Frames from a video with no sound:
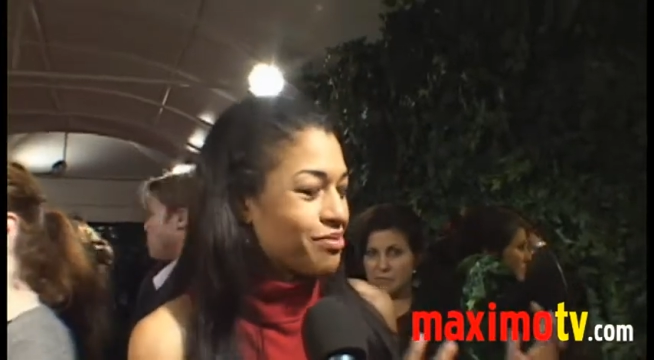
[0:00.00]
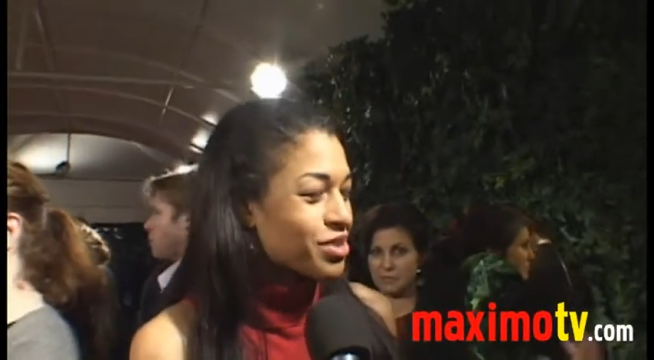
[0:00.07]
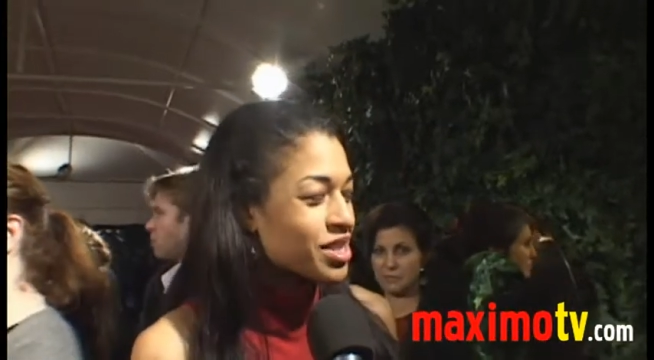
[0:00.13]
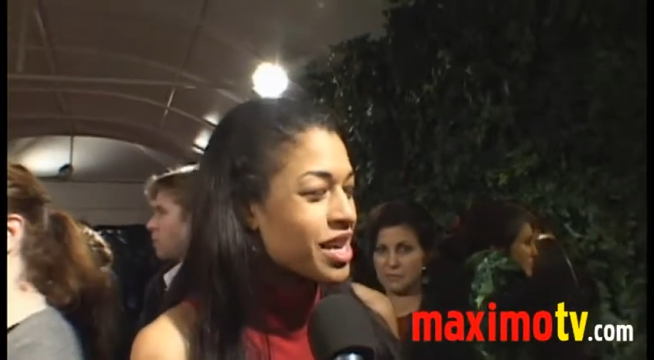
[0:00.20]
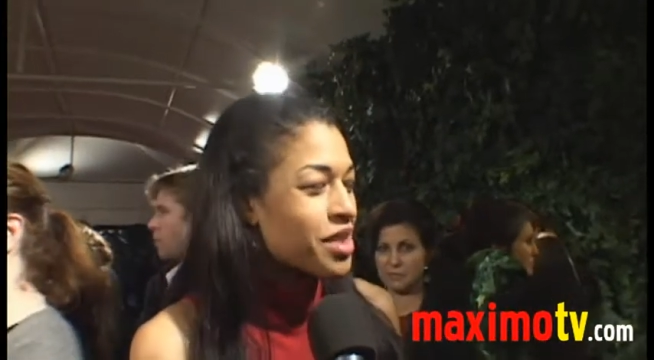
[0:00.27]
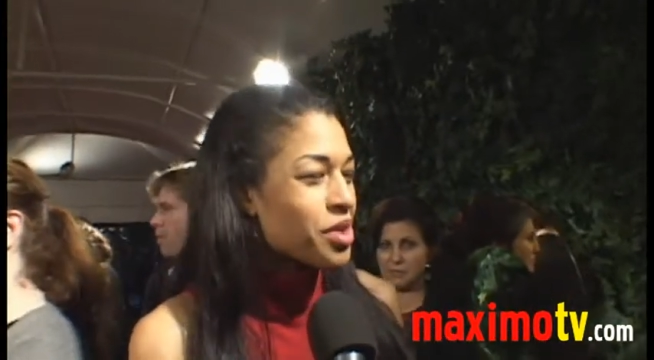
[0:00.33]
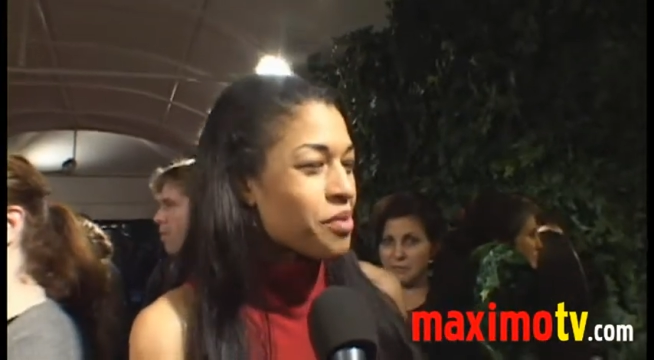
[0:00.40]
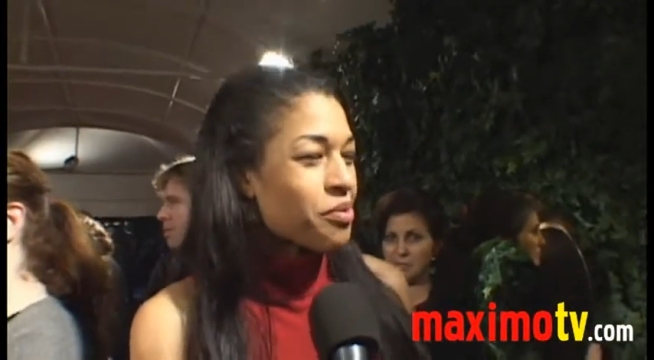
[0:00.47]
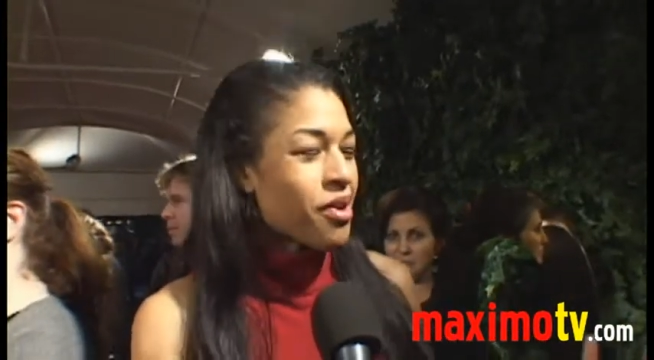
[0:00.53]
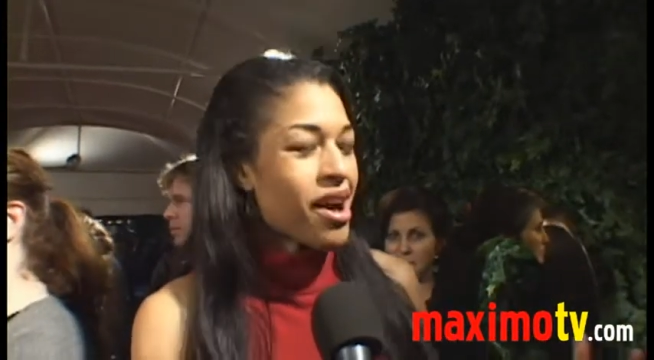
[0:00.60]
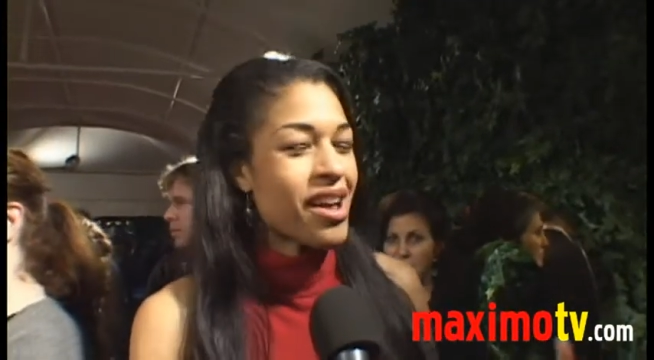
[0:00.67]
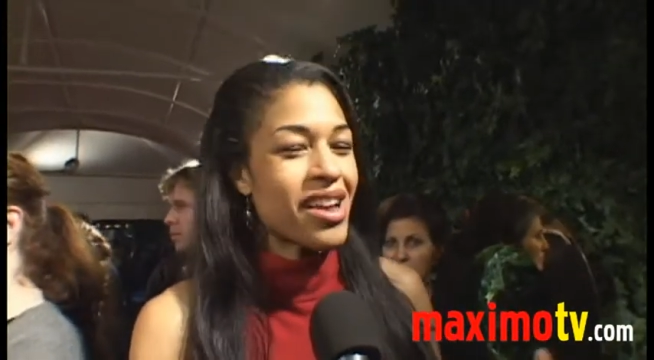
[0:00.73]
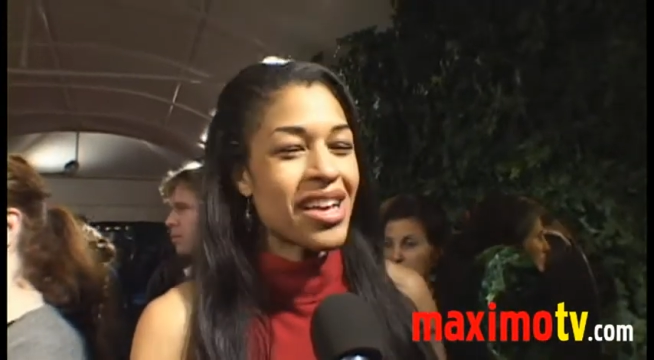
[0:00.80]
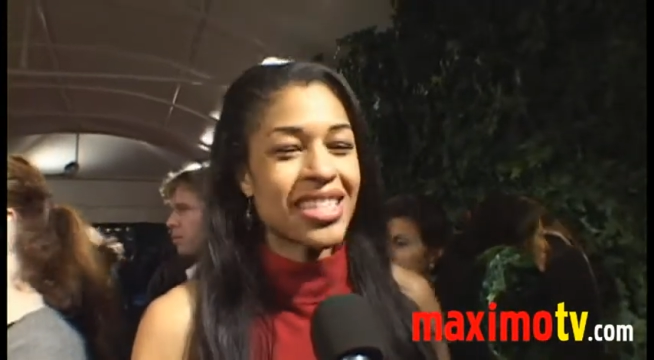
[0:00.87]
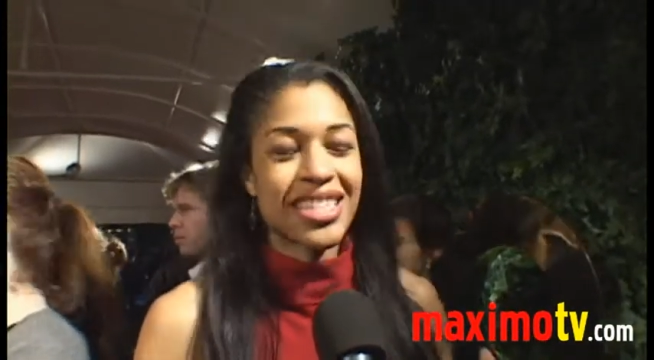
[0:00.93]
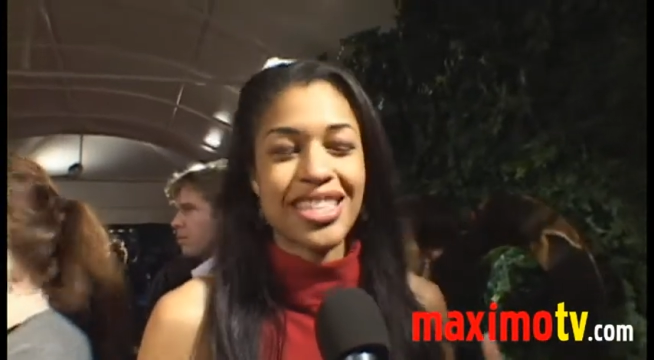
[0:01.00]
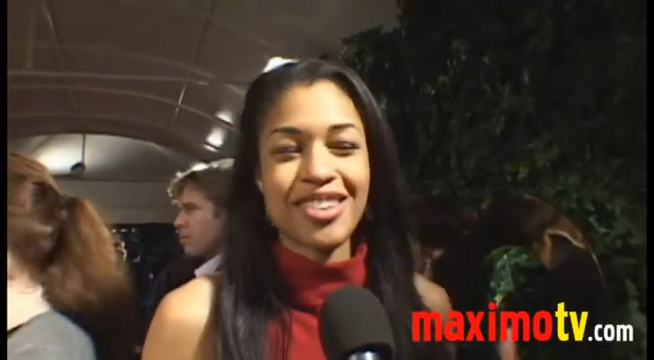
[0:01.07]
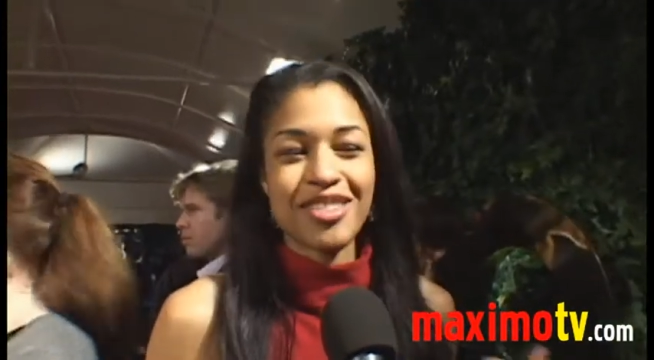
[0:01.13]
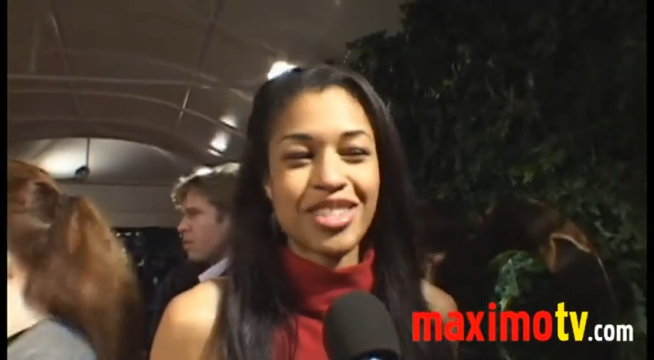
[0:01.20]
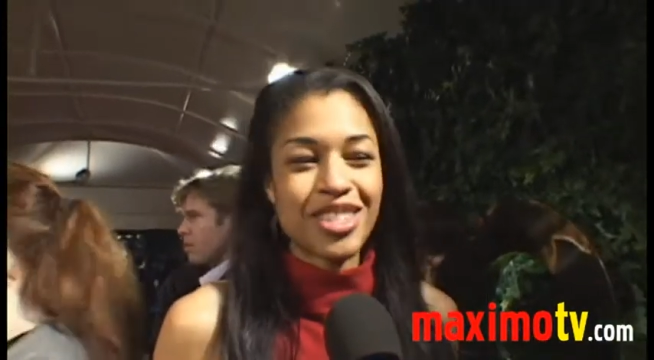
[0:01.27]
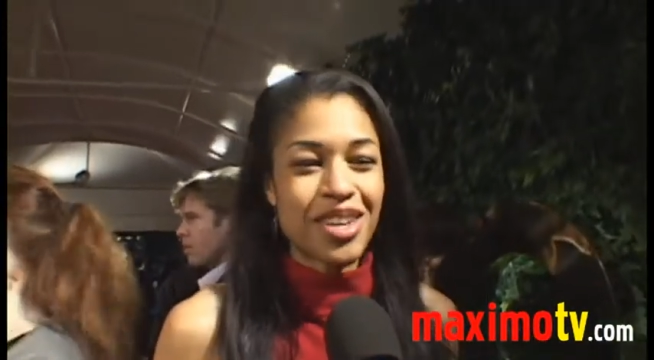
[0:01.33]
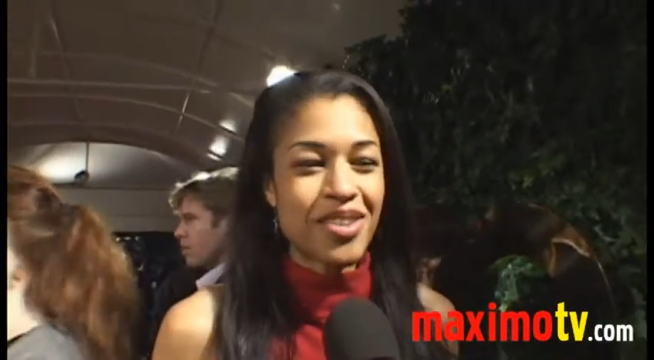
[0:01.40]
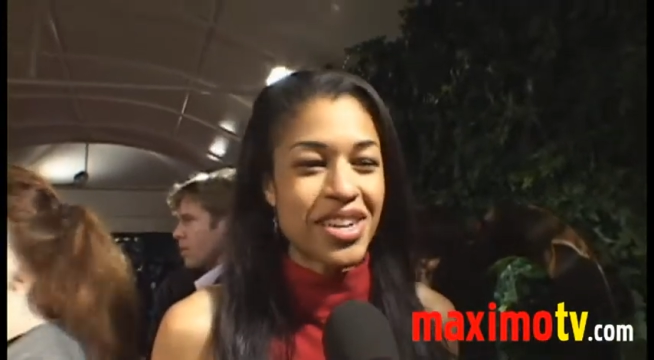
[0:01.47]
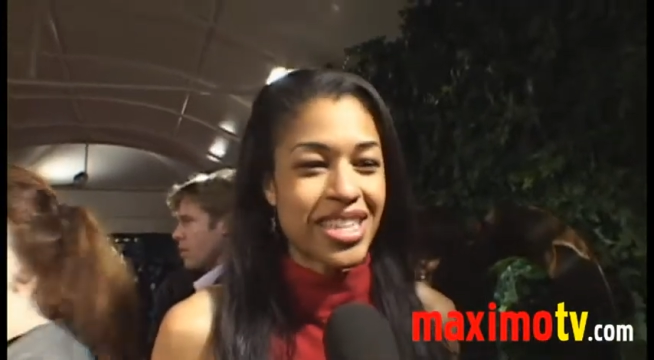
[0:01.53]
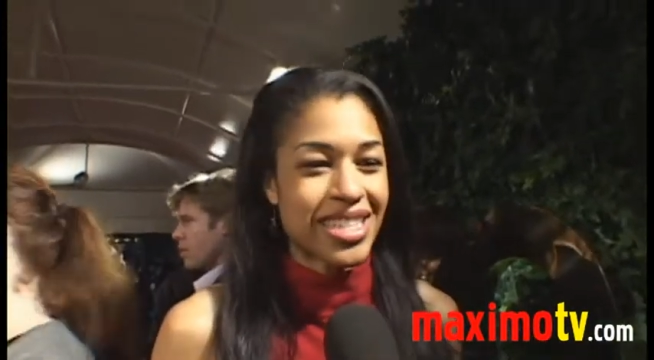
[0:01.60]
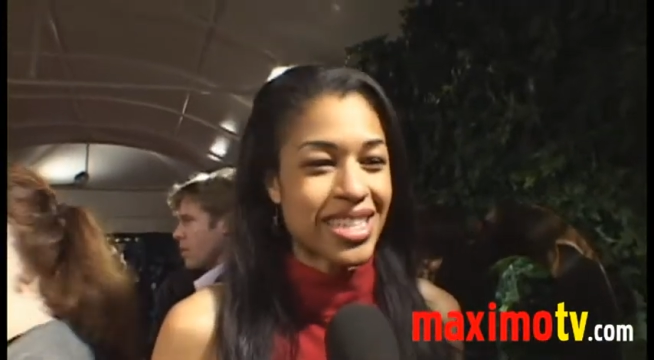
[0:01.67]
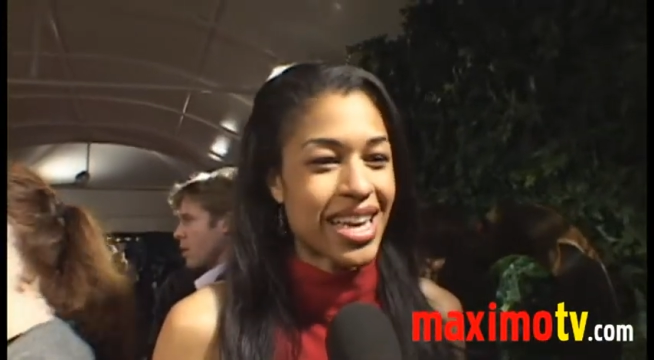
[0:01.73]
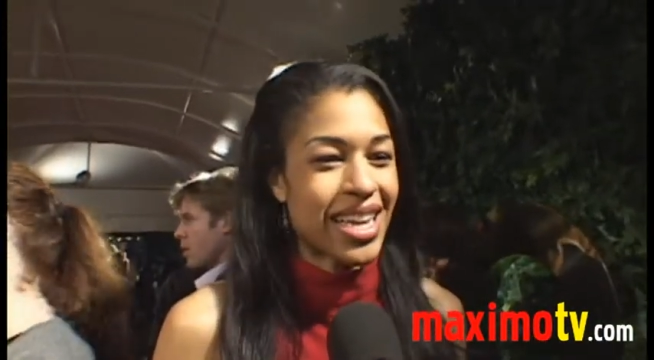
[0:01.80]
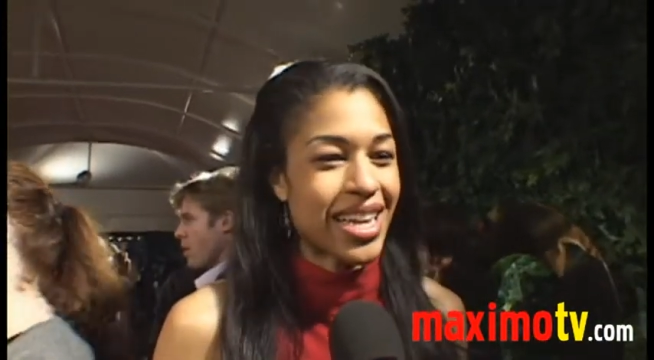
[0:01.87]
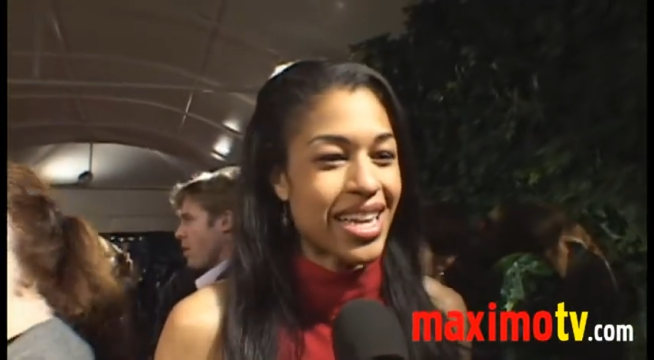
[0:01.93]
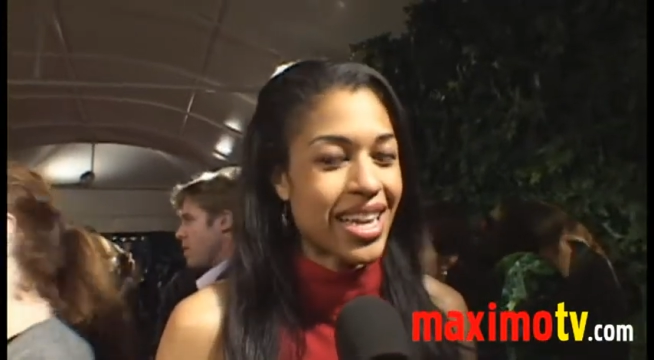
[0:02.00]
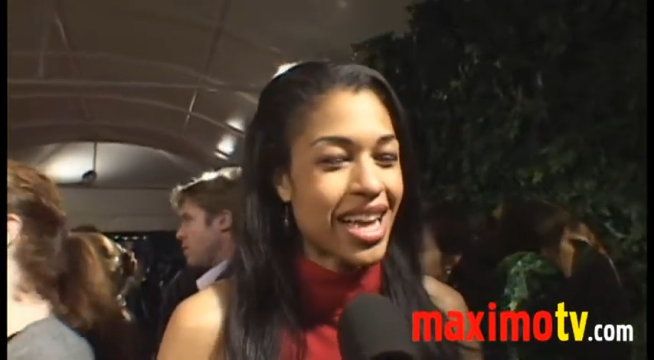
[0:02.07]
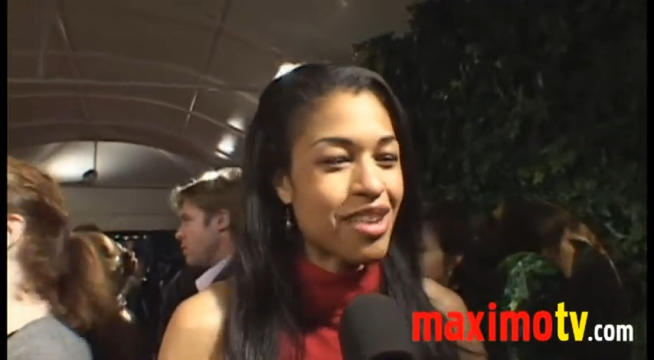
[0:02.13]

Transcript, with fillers: present the products, and they're so excited.